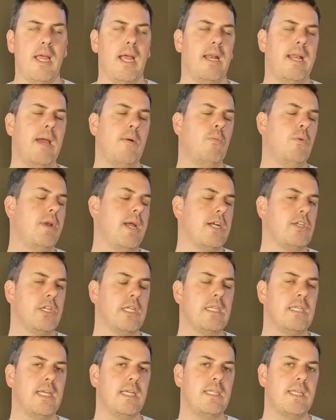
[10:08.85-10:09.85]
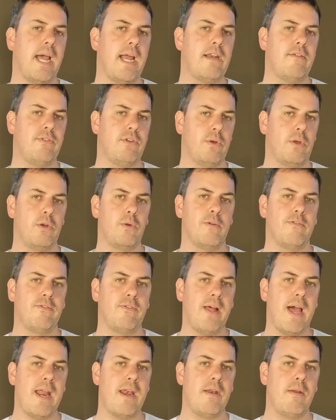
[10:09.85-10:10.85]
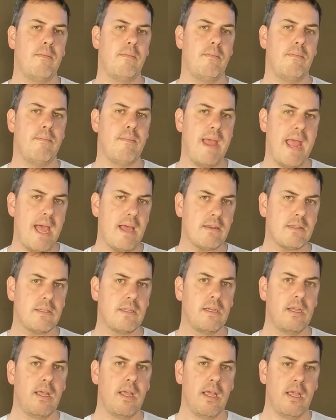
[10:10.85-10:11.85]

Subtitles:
and that would actually dictate if you're going to do a flat mount.